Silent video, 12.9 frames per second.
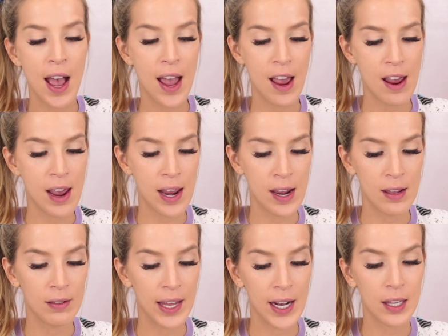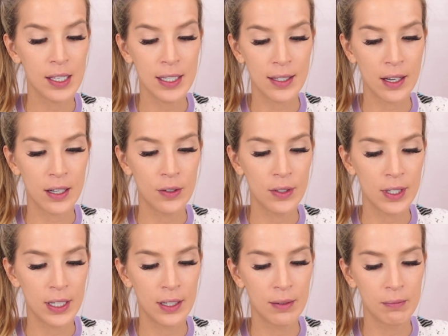I like this. I use
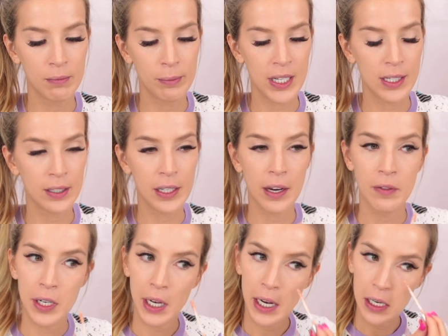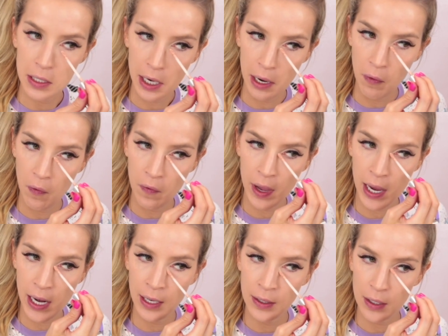it basically every day because I have
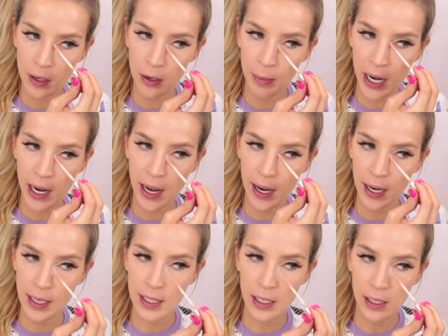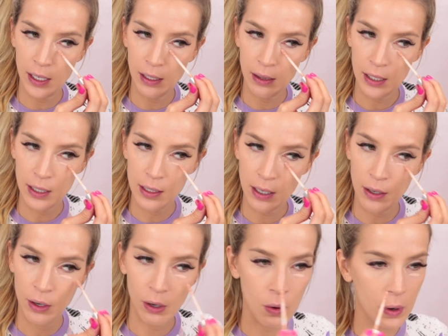veins under my eyes and in these
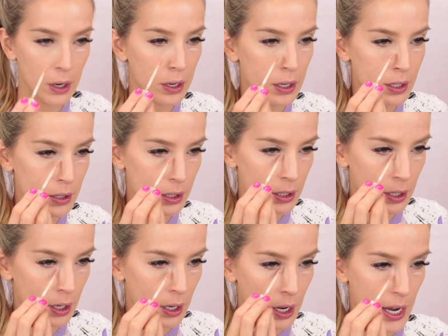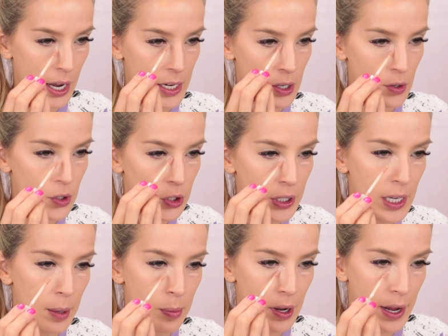inner corners. I
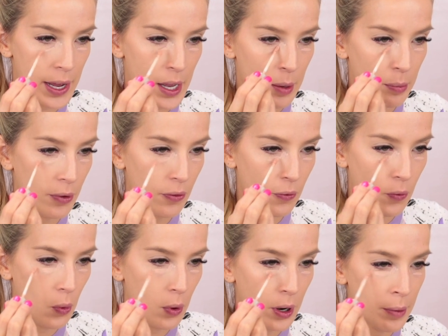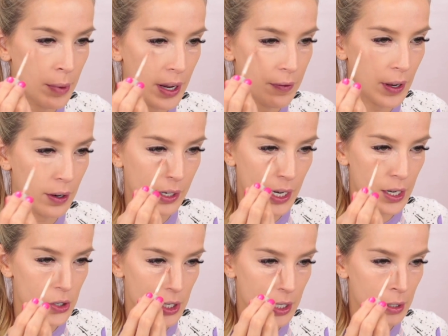usually apply it before my
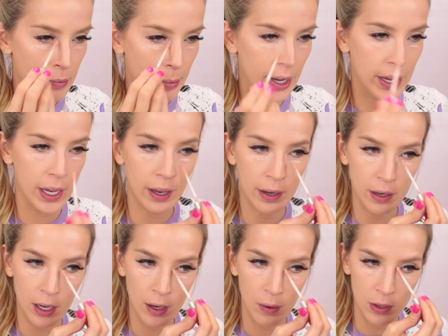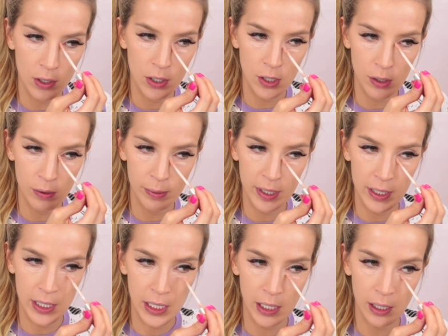foundation, but I was too
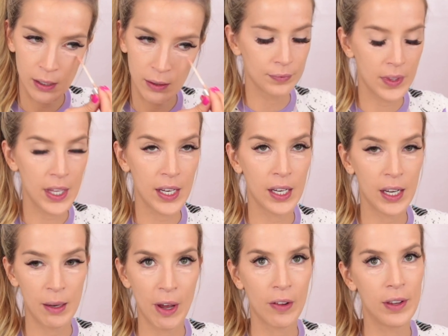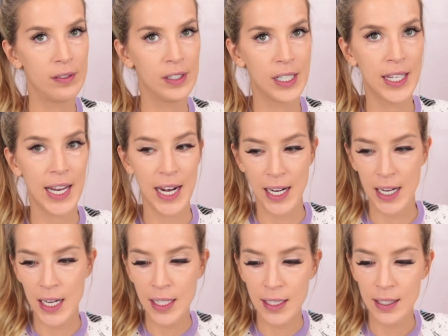busy thinking about living in the
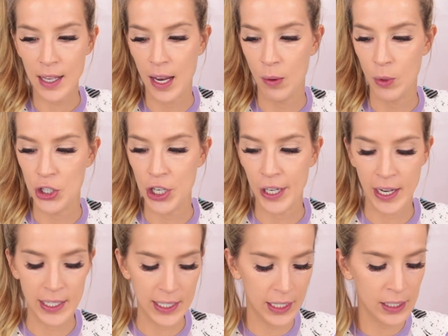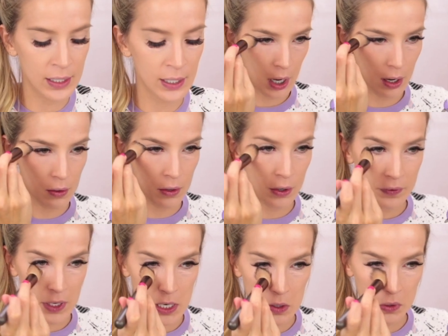eighties and wishing I did. I don't know
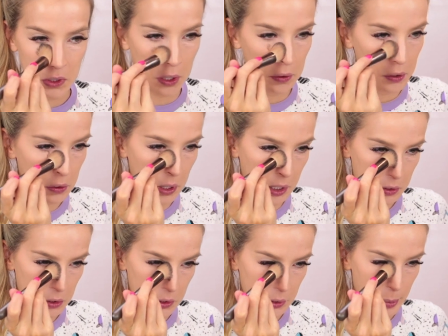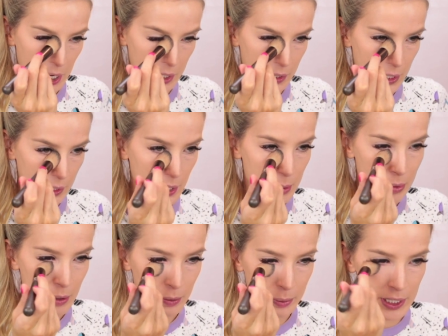if they used color correctors back then. They
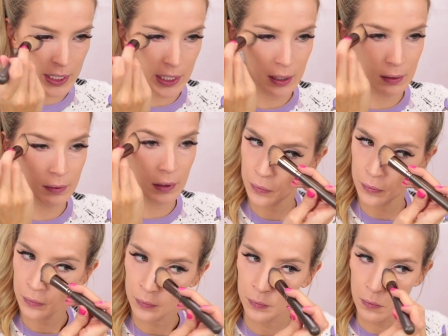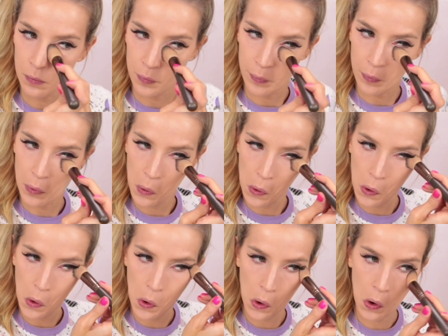probably did. I think they used
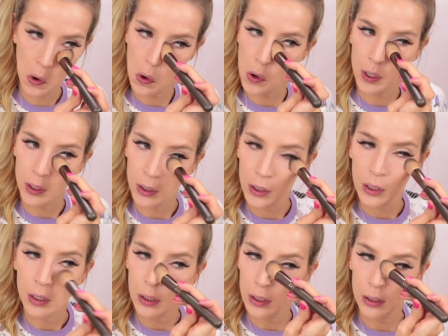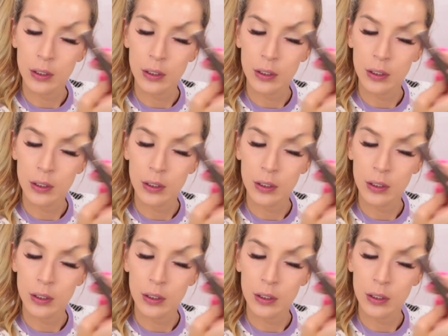all the makeup back then.